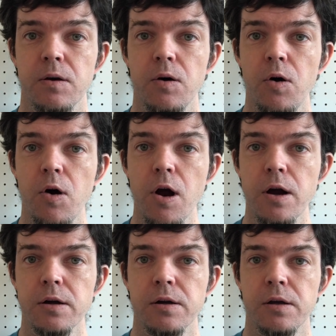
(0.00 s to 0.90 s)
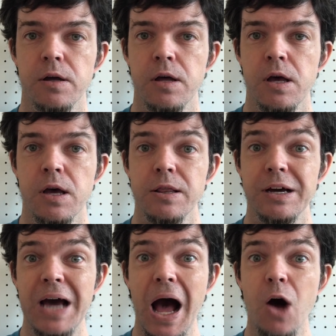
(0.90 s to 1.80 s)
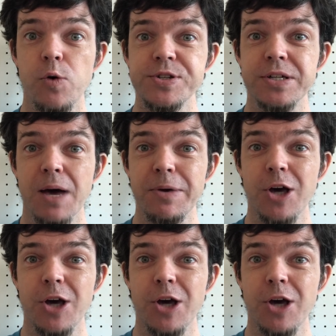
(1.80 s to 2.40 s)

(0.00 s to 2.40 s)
Or, the cow is coming